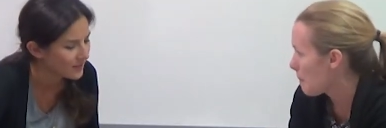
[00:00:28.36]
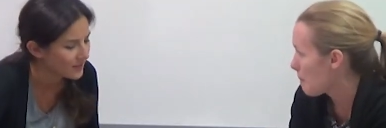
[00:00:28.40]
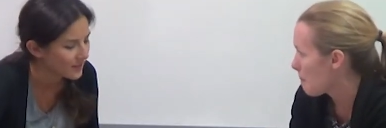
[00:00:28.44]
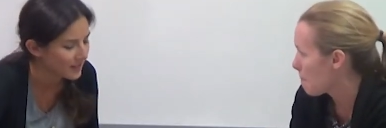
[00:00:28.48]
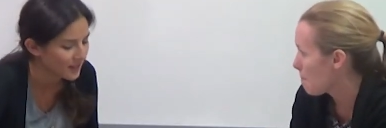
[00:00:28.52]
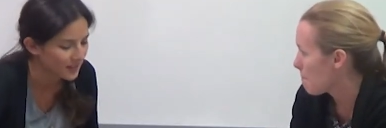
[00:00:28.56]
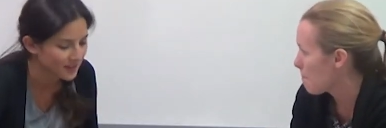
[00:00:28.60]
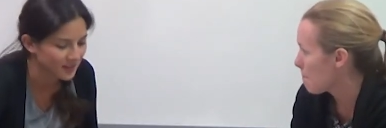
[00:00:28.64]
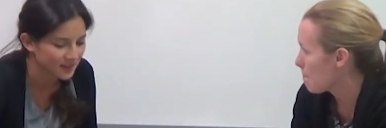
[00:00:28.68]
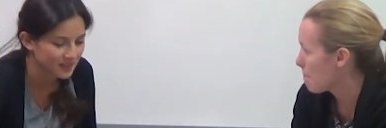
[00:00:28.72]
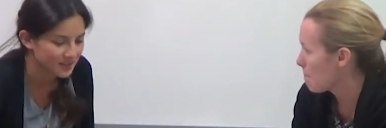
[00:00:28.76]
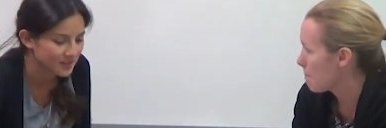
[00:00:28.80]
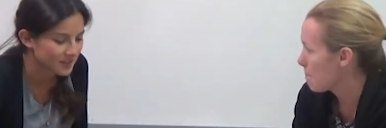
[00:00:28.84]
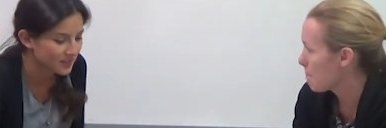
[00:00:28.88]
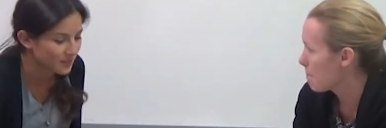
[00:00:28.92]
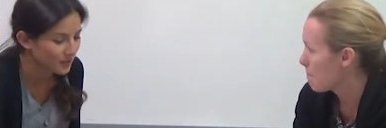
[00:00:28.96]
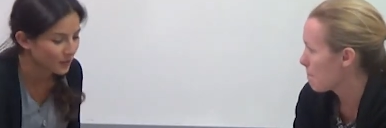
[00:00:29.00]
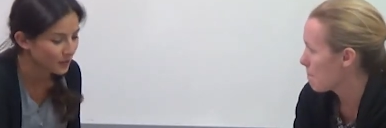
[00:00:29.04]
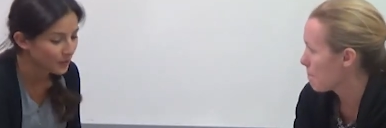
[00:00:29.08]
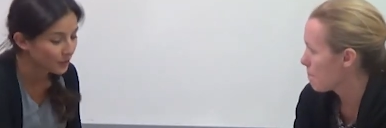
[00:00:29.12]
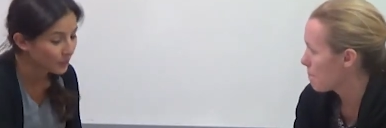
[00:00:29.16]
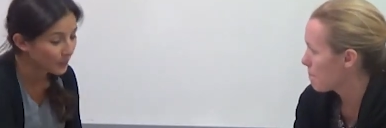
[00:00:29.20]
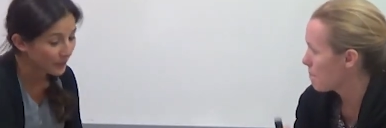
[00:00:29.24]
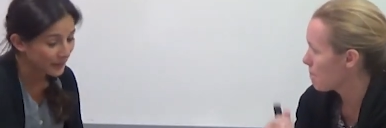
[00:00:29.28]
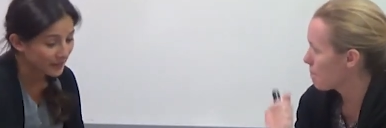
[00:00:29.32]
Speaker 1: Yeah, that's
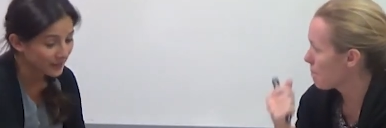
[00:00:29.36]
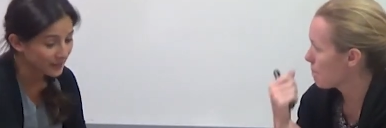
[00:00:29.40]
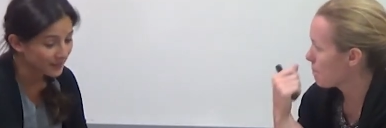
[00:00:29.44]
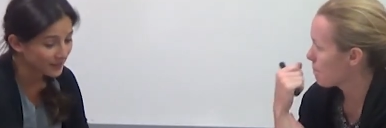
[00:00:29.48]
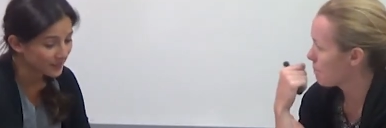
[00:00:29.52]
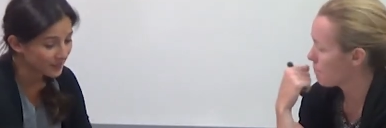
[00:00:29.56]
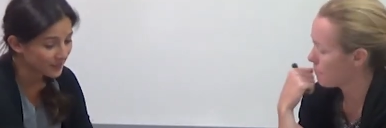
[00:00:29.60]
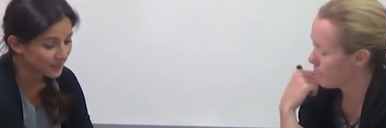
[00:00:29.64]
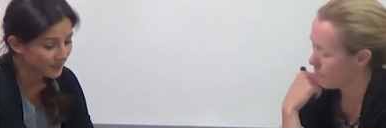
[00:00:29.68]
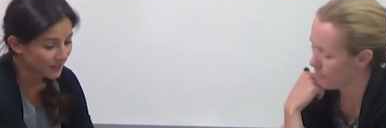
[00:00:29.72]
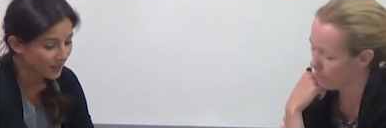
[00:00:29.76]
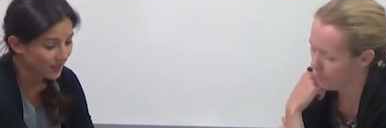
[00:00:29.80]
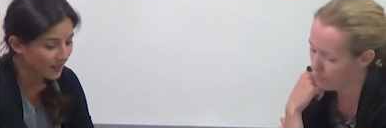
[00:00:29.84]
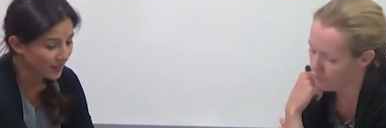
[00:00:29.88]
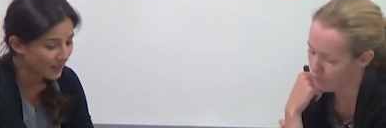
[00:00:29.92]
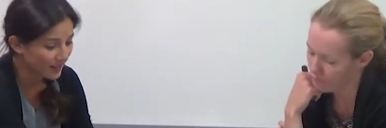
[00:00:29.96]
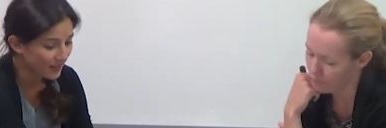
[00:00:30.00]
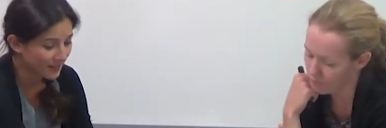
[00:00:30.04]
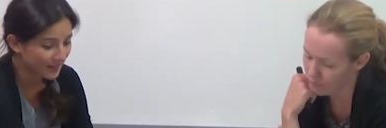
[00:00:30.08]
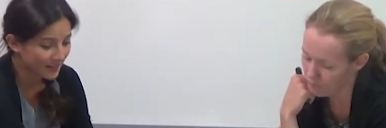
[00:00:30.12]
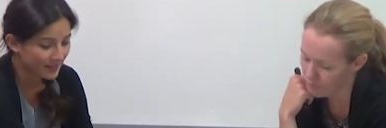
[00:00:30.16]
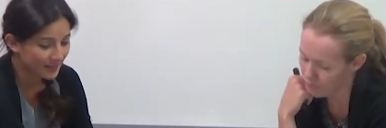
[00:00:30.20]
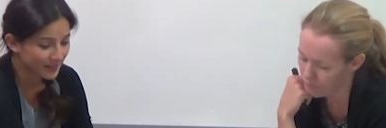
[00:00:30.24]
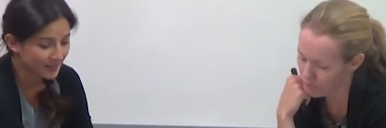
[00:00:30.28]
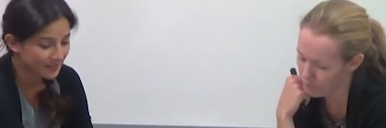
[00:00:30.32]
so weird.
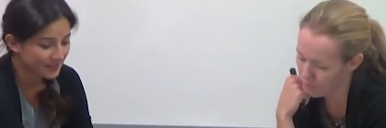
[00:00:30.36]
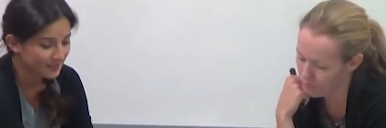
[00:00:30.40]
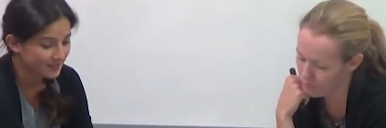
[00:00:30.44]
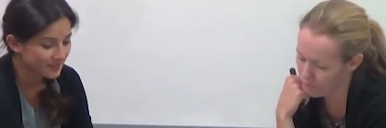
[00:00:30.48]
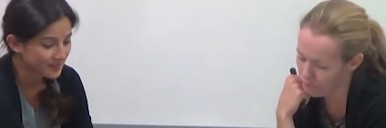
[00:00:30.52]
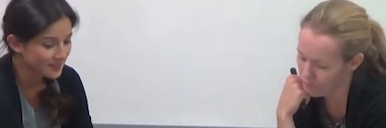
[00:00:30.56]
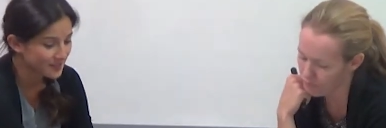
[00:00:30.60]
I